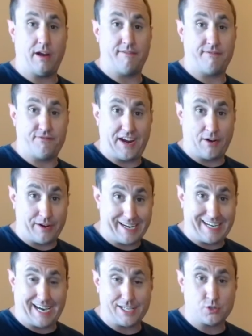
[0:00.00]
of very
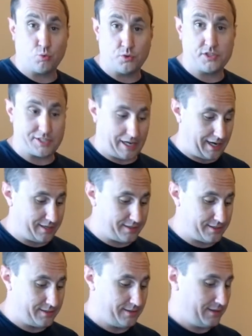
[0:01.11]
nice wool socks